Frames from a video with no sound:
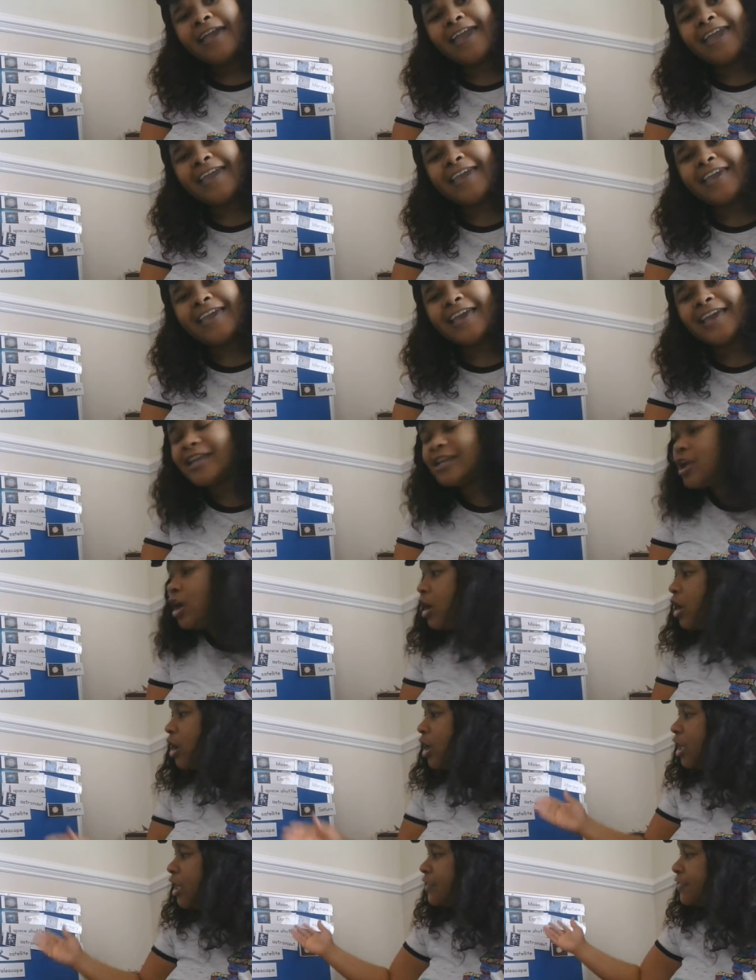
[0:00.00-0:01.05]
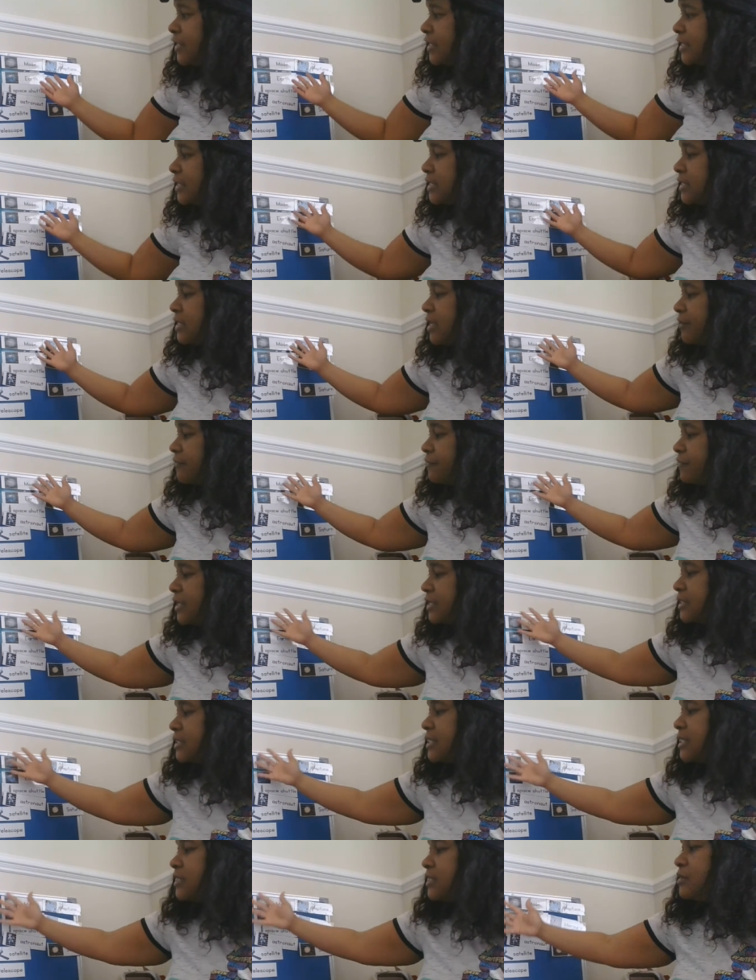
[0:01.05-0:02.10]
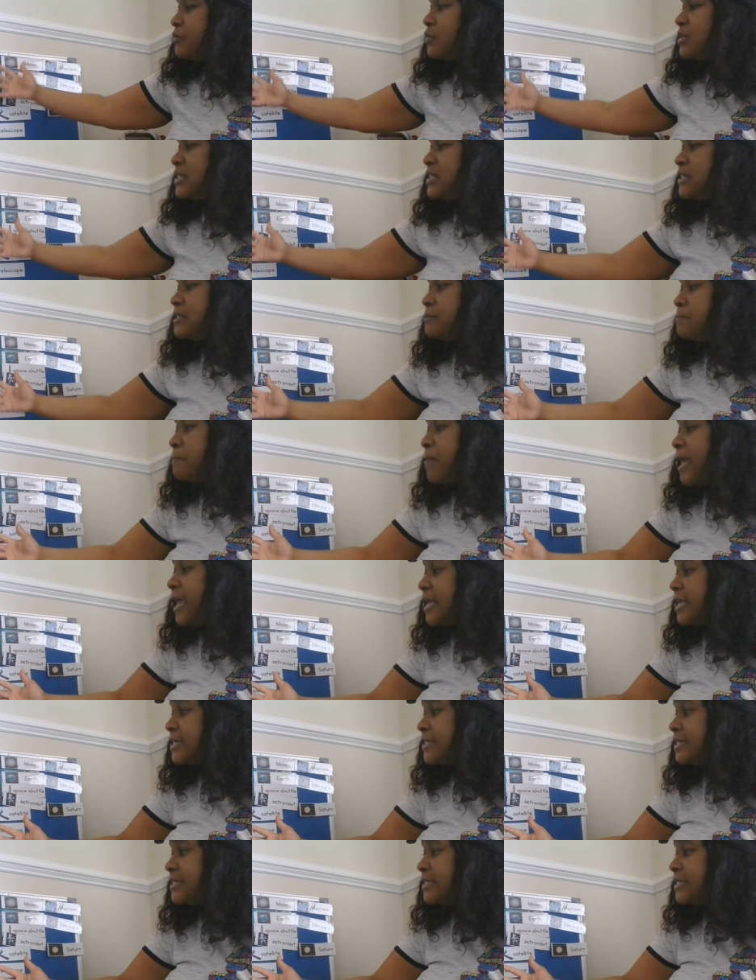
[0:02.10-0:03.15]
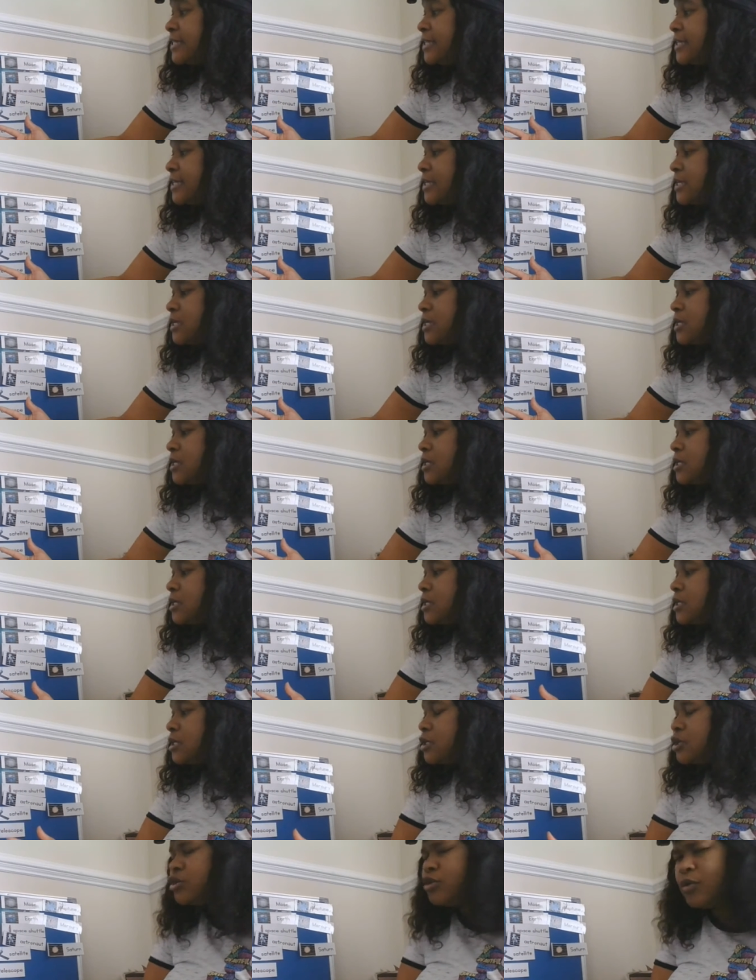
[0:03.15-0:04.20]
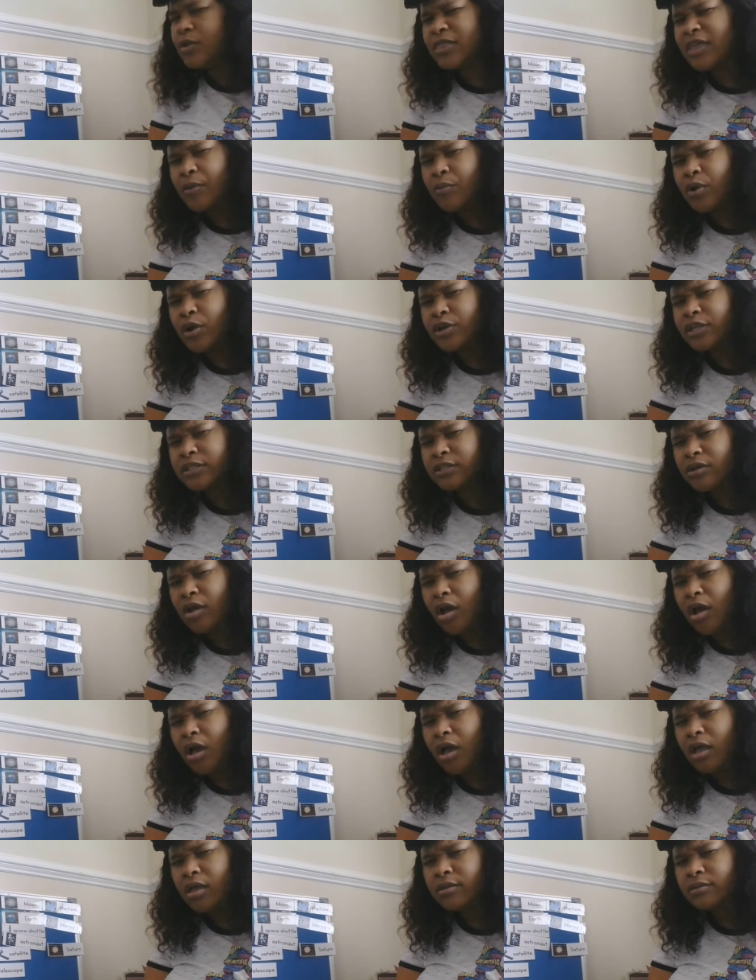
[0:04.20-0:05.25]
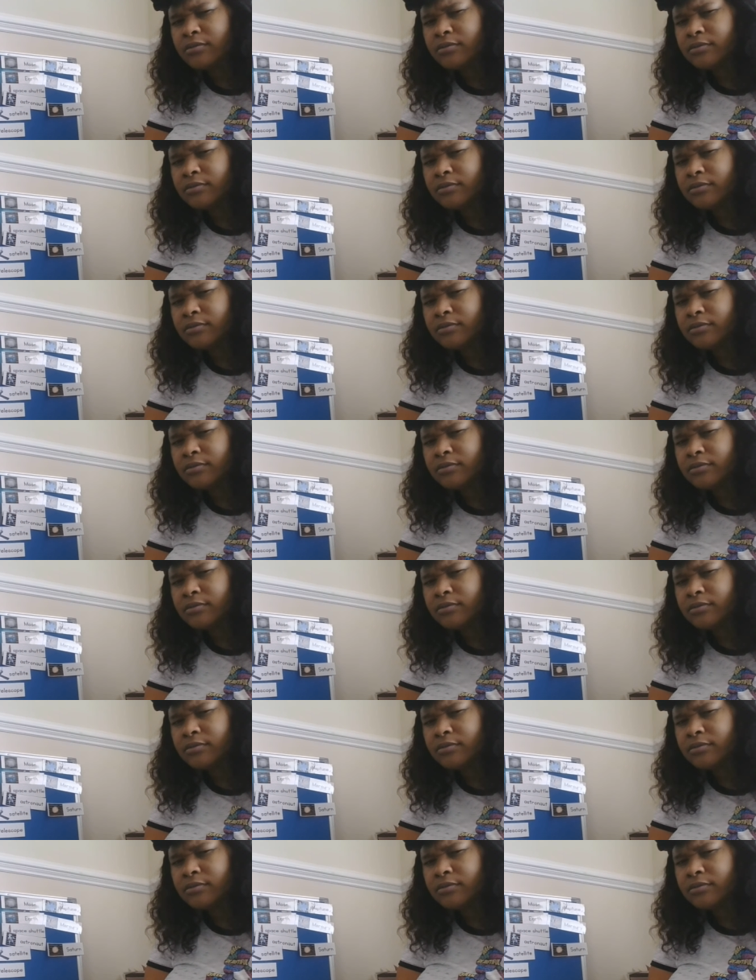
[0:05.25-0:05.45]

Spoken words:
and all this stuff that's dealing with space. You know what that word is called?